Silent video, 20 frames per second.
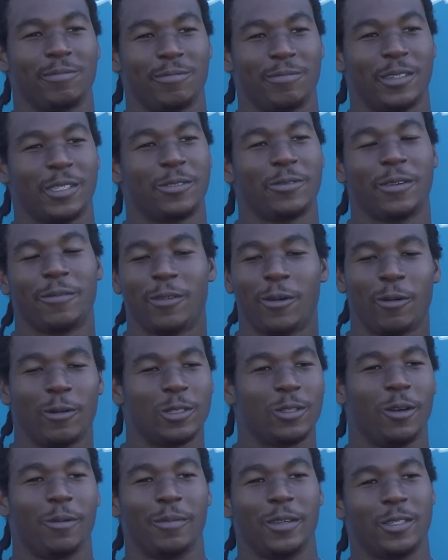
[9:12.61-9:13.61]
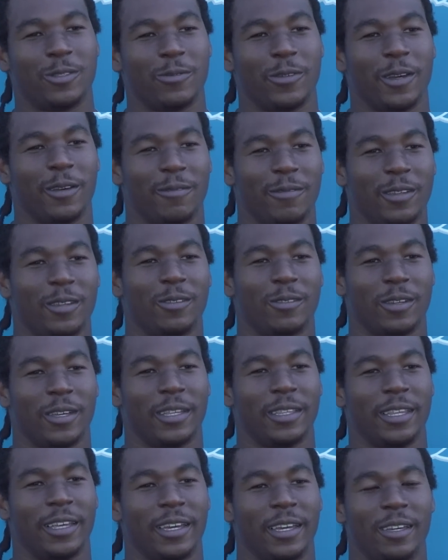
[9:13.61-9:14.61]
But Swift always gonna be Swift. He gonna
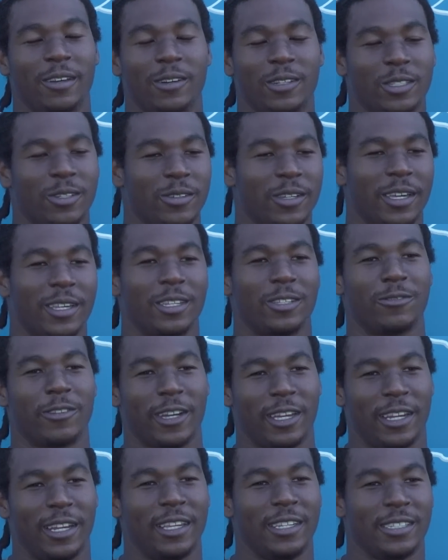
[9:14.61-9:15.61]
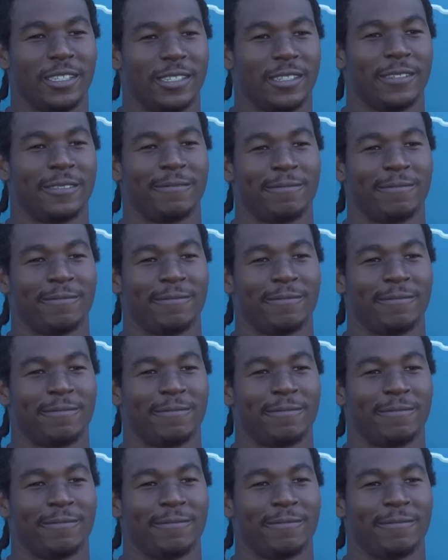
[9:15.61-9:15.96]
get there. He always gonna get his recognition.